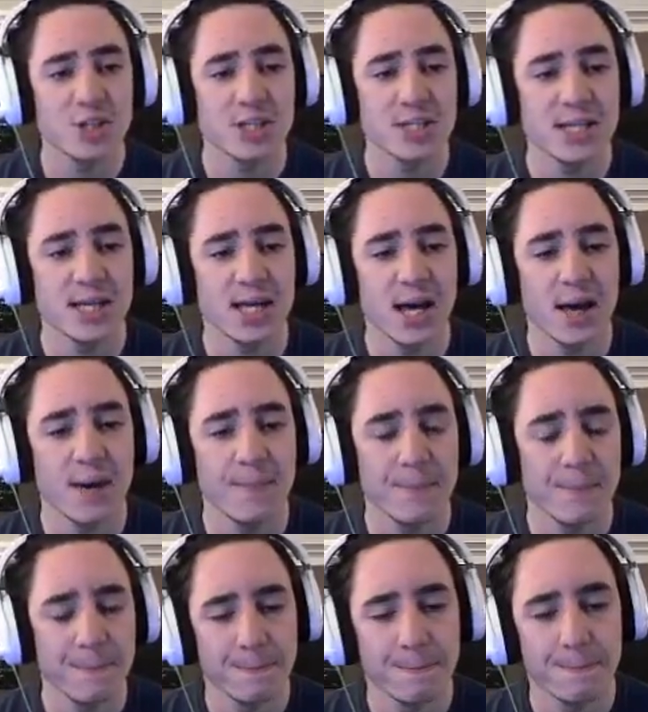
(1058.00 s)
the
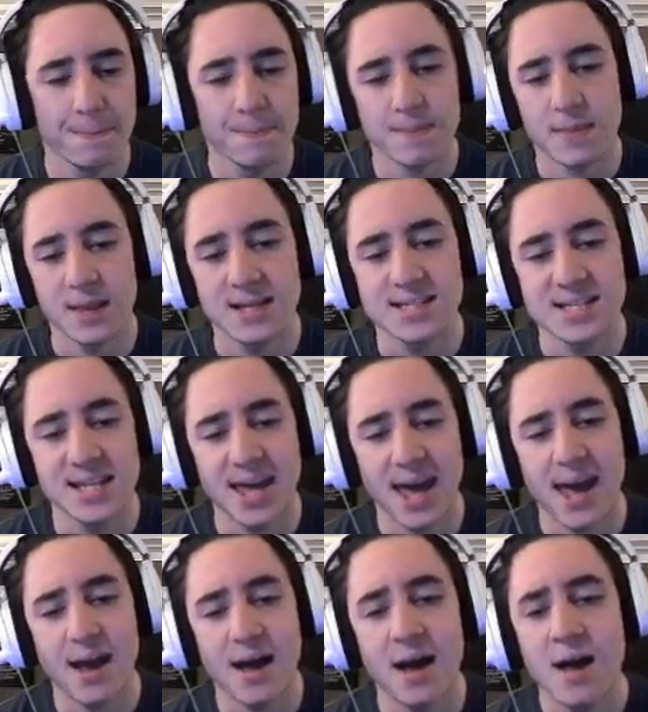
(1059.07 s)

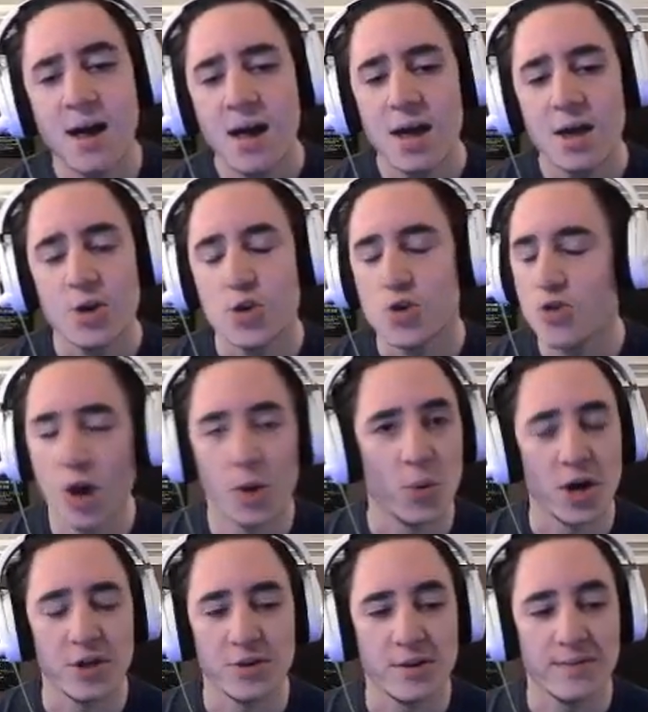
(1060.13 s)
AR. Not
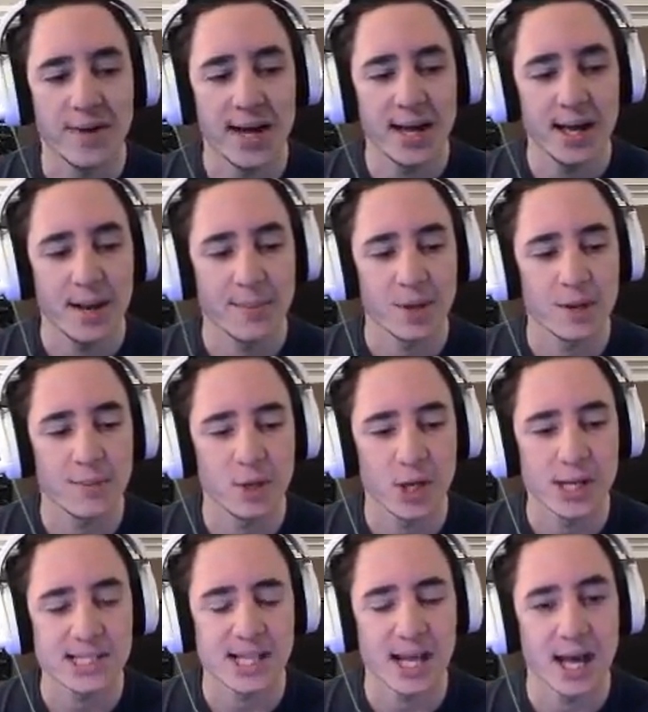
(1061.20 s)
worth it on Vi, I'm going to be
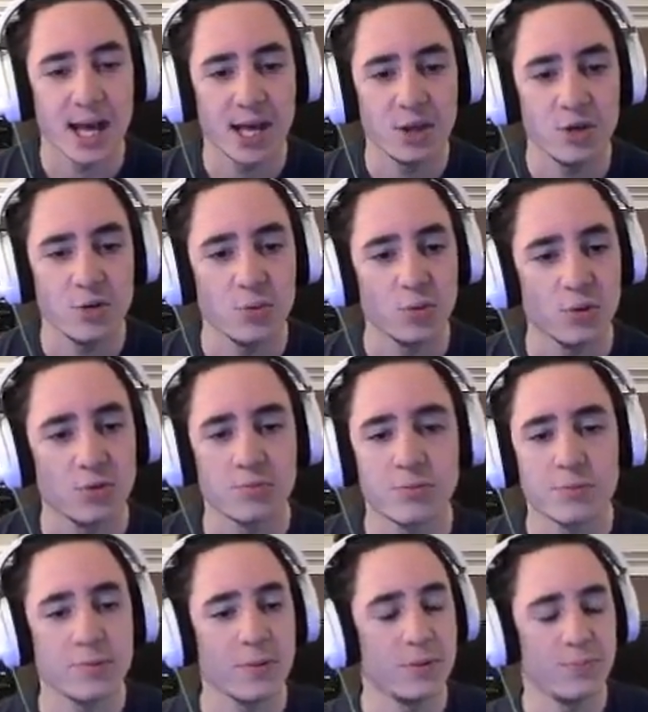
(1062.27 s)
honest. You would
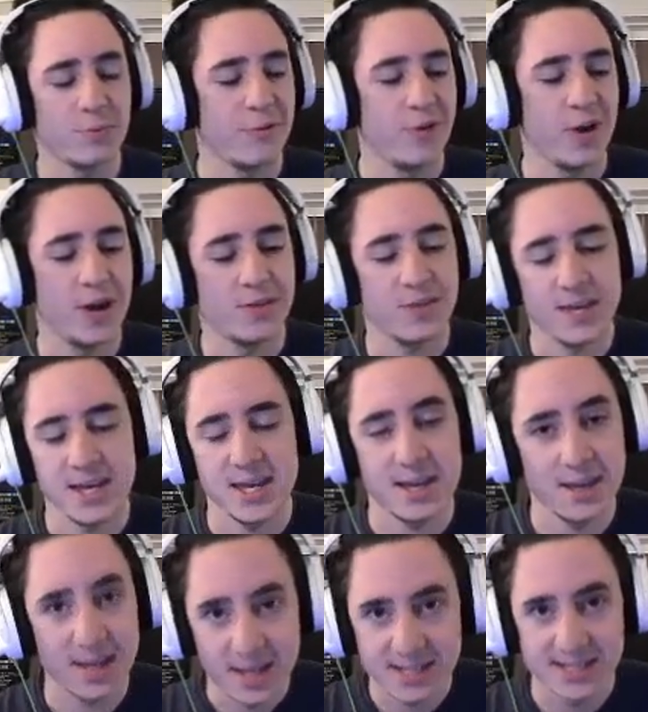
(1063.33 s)
prefer
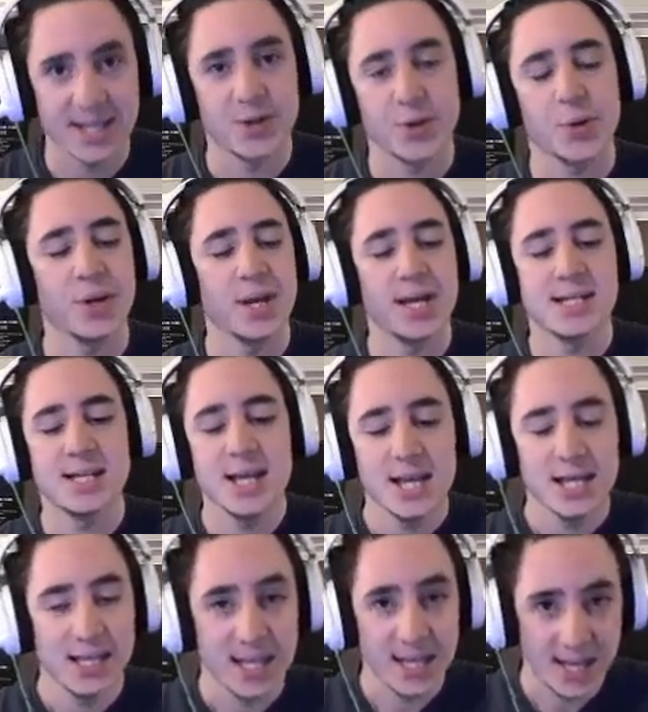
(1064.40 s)
the incendiary grenade,
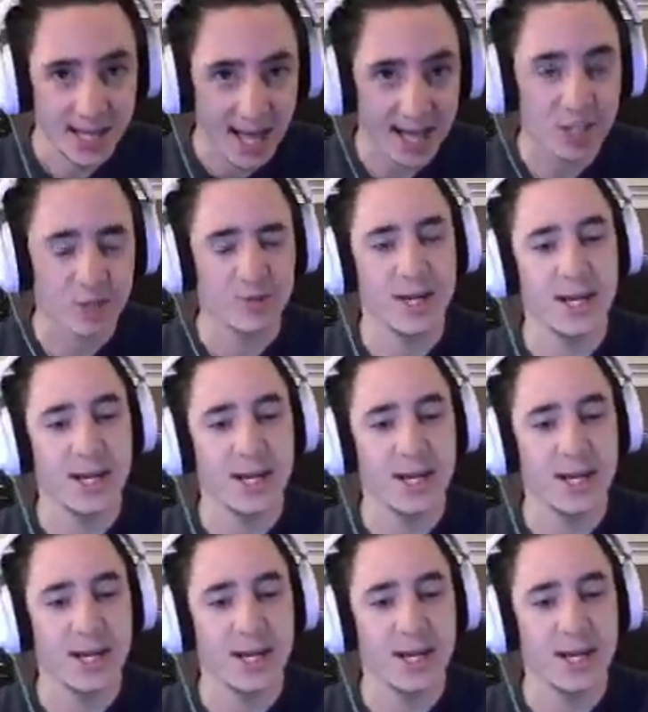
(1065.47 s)
the gas grenade,